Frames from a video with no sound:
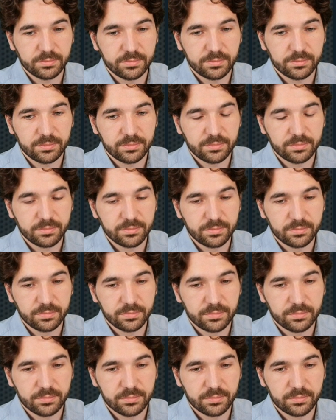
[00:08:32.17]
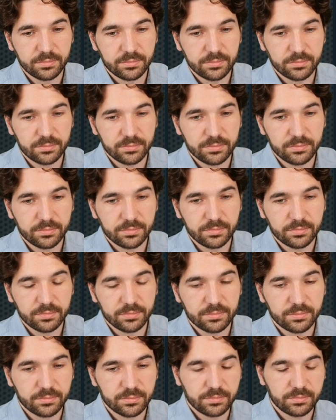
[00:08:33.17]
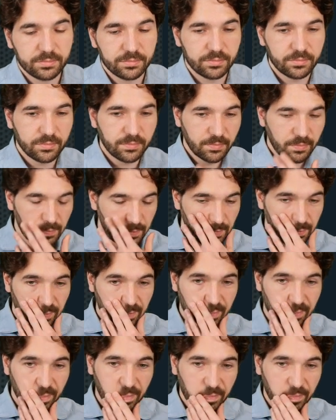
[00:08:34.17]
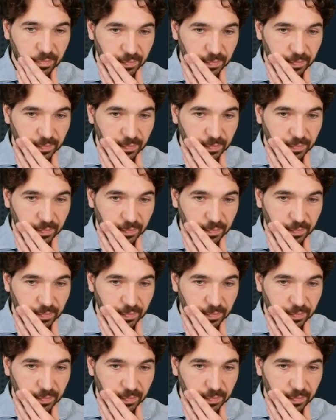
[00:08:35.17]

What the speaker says: This person isn't speaking.